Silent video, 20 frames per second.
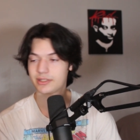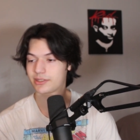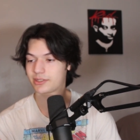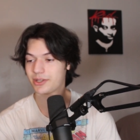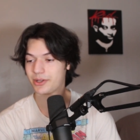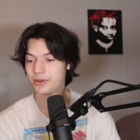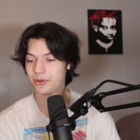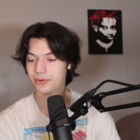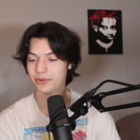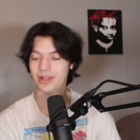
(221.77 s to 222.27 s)

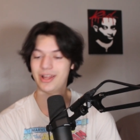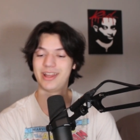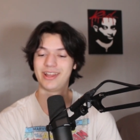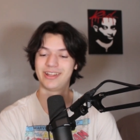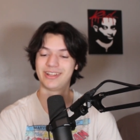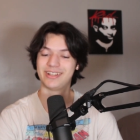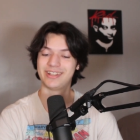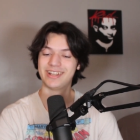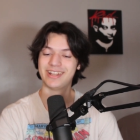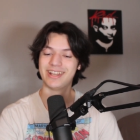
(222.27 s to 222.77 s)
So
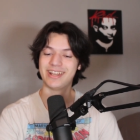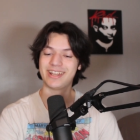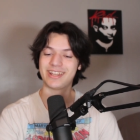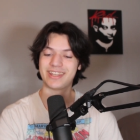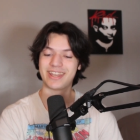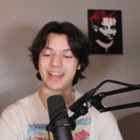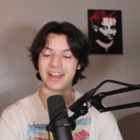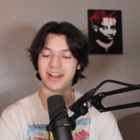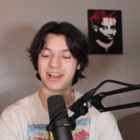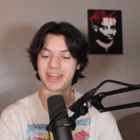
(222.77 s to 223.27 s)

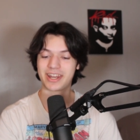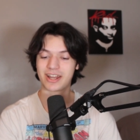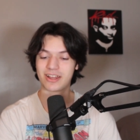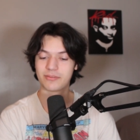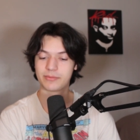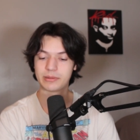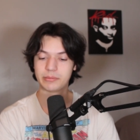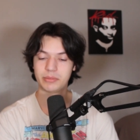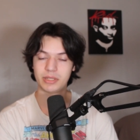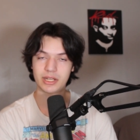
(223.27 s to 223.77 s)
yeah, and I've
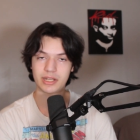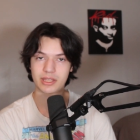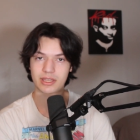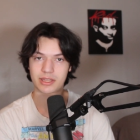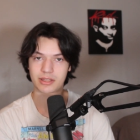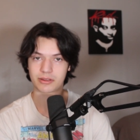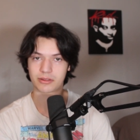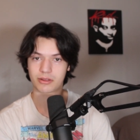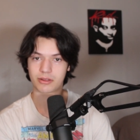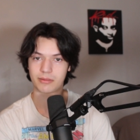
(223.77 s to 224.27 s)
been beating
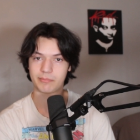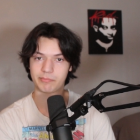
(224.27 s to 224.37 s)
it